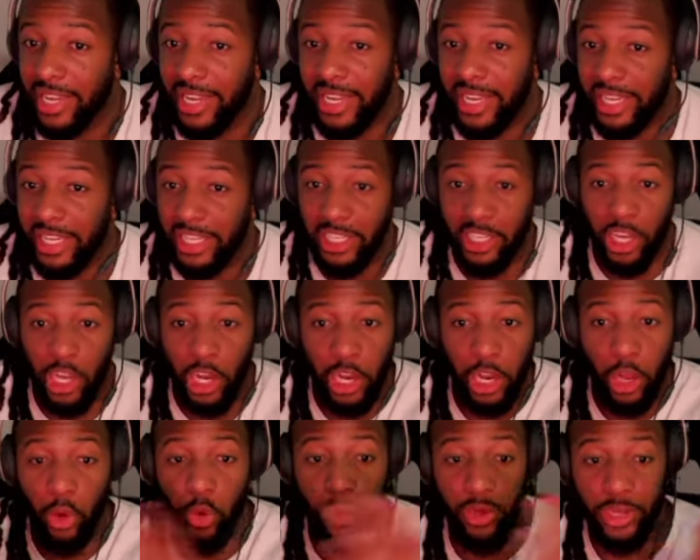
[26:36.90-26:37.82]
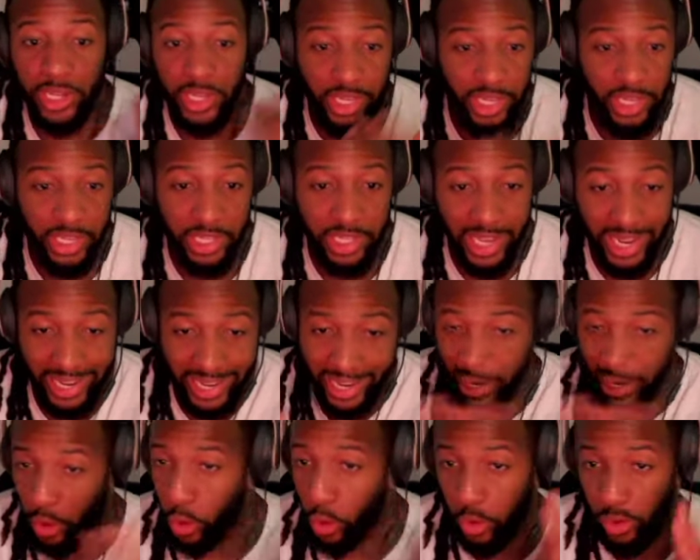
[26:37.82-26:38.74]
he's cloaked in, like
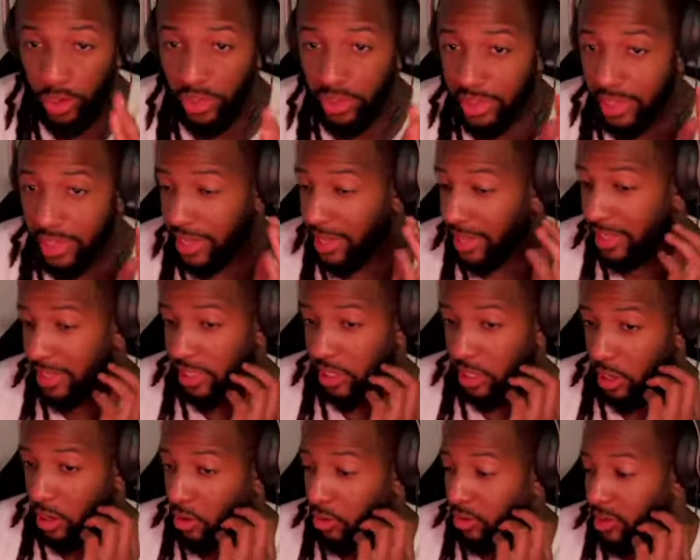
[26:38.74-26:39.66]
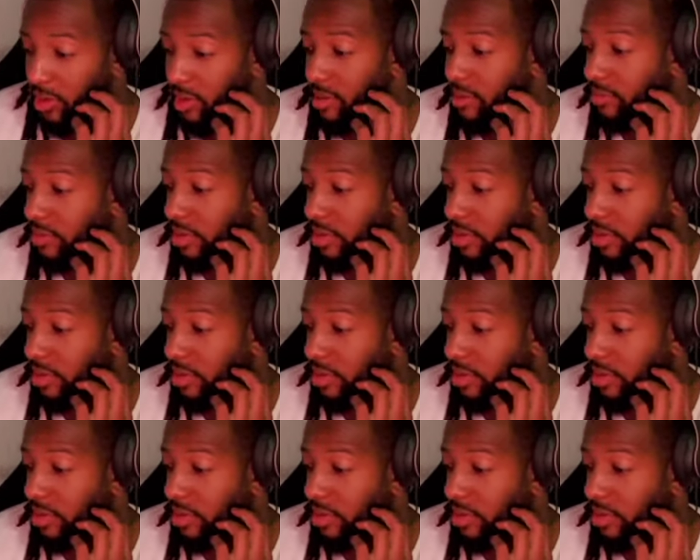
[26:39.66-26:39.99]
that golden thing he's cloaked in,